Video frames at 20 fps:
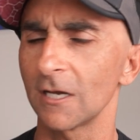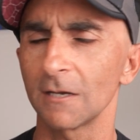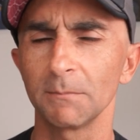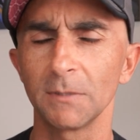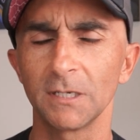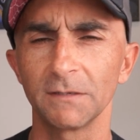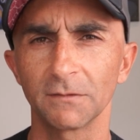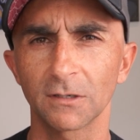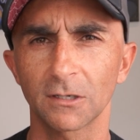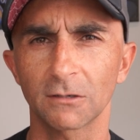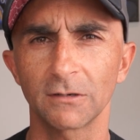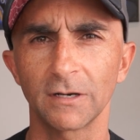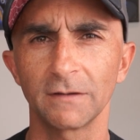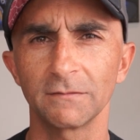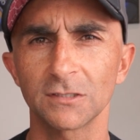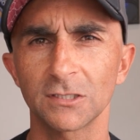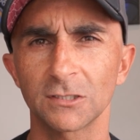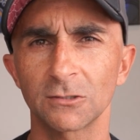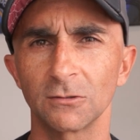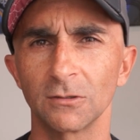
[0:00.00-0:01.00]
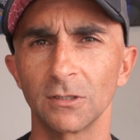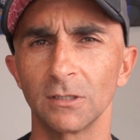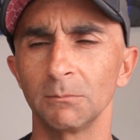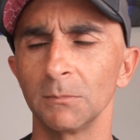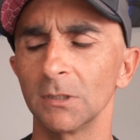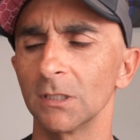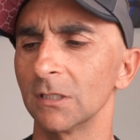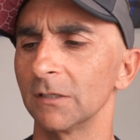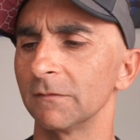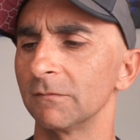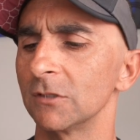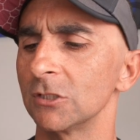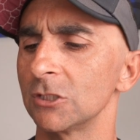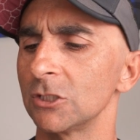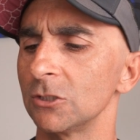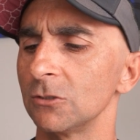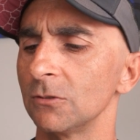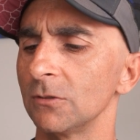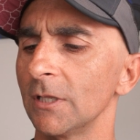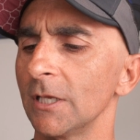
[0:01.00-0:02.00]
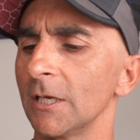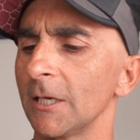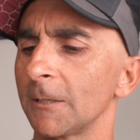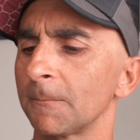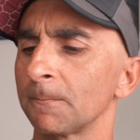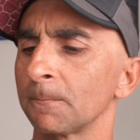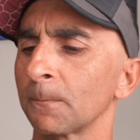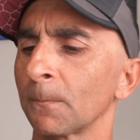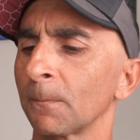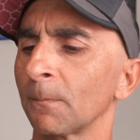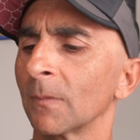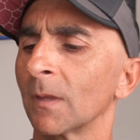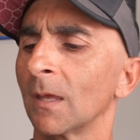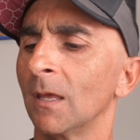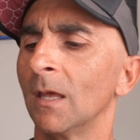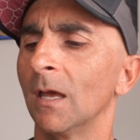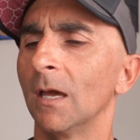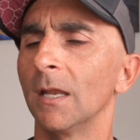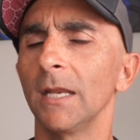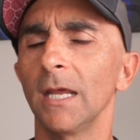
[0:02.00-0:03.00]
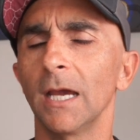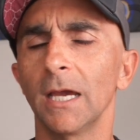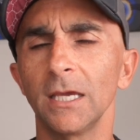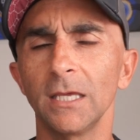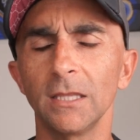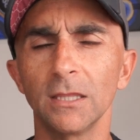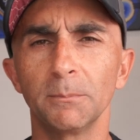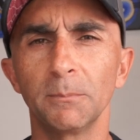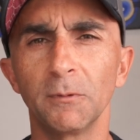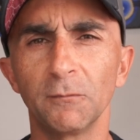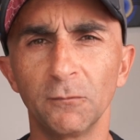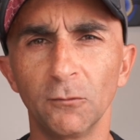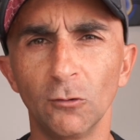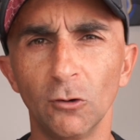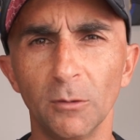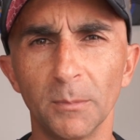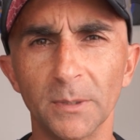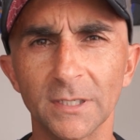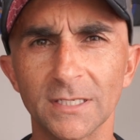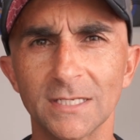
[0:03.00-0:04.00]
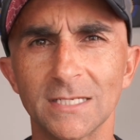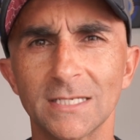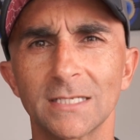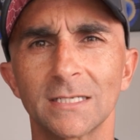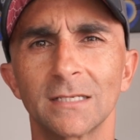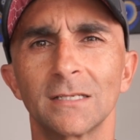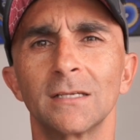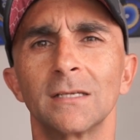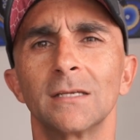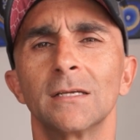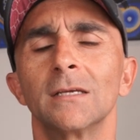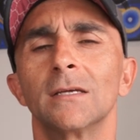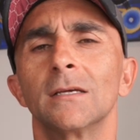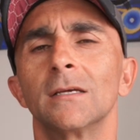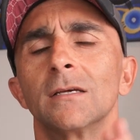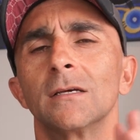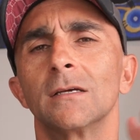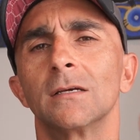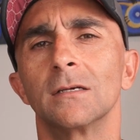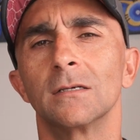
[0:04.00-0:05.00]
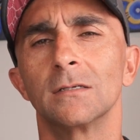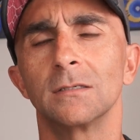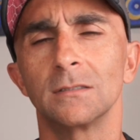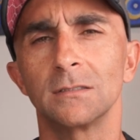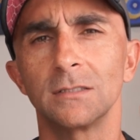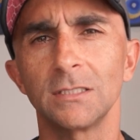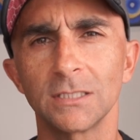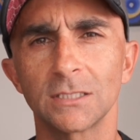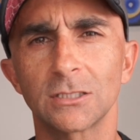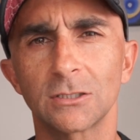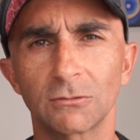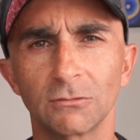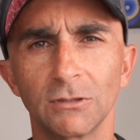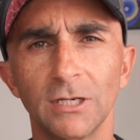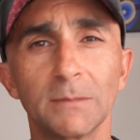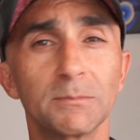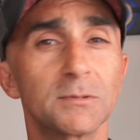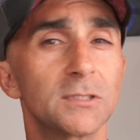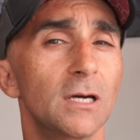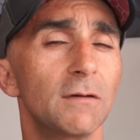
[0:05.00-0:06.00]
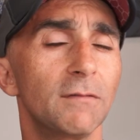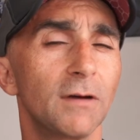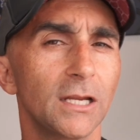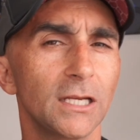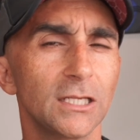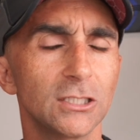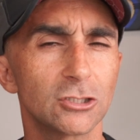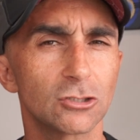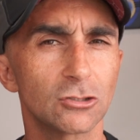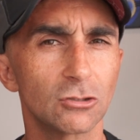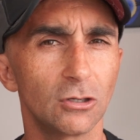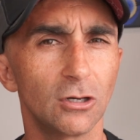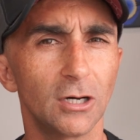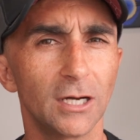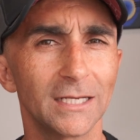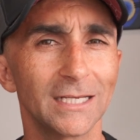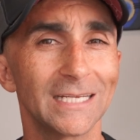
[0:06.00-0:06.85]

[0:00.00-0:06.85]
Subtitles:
a bit of a crevice through the middle of the shoe there. Now in the performance, This grip, so I've only tried